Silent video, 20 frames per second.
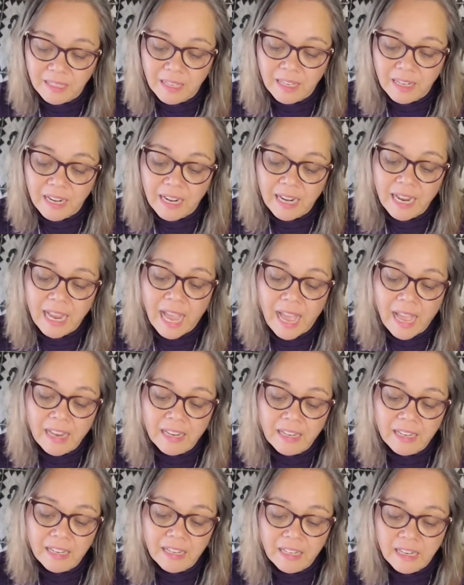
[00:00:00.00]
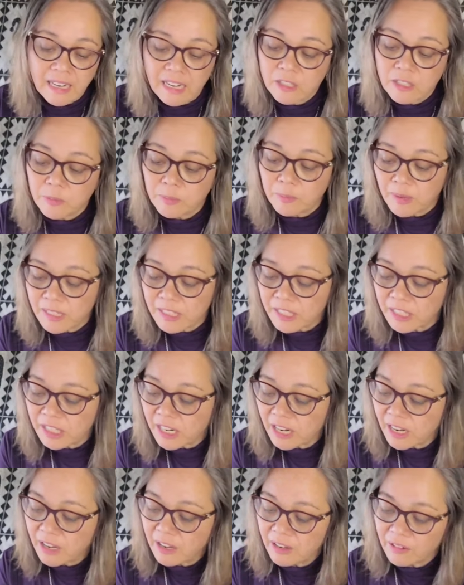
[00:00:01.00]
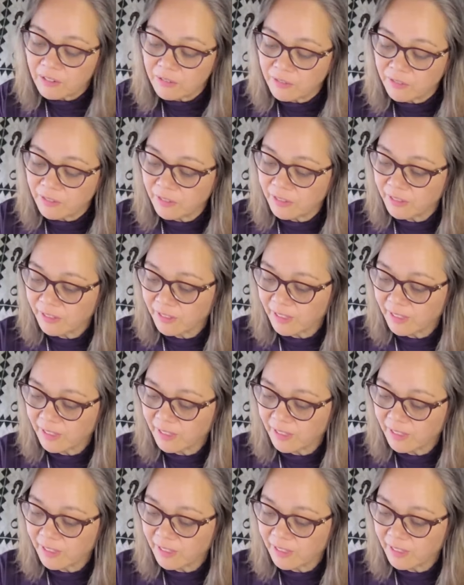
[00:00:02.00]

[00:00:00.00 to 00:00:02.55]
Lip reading: and I added expression of.